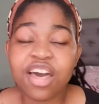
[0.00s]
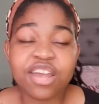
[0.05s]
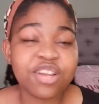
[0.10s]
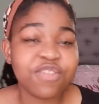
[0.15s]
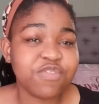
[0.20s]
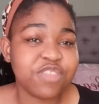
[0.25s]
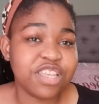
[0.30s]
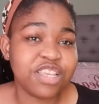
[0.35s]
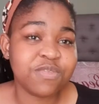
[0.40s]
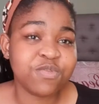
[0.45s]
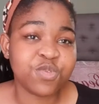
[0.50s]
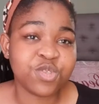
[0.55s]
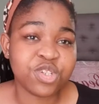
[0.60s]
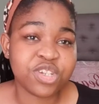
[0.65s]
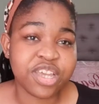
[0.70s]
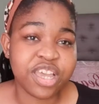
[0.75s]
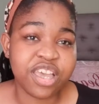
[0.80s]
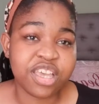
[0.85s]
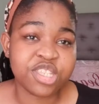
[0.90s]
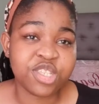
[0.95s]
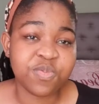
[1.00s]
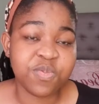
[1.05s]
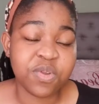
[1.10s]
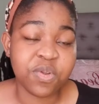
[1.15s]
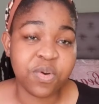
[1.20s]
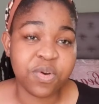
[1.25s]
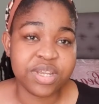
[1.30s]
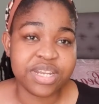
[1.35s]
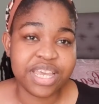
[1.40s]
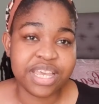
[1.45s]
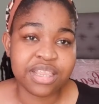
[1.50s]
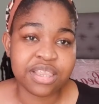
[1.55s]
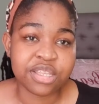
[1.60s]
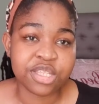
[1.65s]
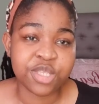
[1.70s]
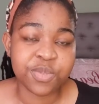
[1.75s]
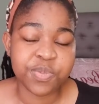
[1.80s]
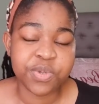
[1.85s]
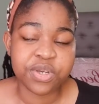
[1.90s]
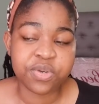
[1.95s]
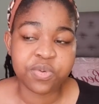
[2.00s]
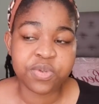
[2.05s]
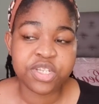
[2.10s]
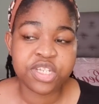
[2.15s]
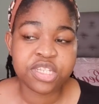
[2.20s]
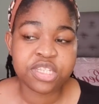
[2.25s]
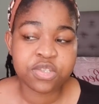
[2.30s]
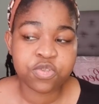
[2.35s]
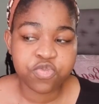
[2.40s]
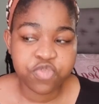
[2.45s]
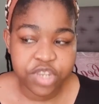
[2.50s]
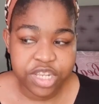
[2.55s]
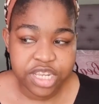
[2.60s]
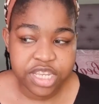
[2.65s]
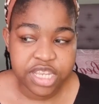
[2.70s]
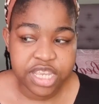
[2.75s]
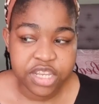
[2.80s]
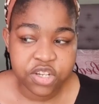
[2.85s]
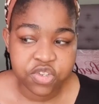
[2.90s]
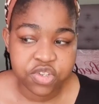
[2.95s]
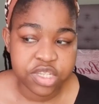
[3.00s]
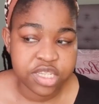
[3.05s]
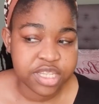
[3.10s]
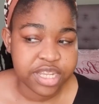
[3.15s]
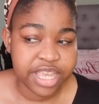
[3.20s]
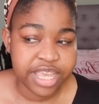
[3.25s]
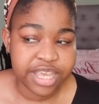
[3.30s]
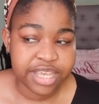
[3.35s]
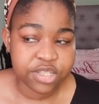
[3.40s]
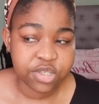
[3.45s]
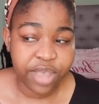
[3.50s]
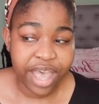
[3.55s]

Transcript: a lot of themes which are explored in this book, which is really interesting.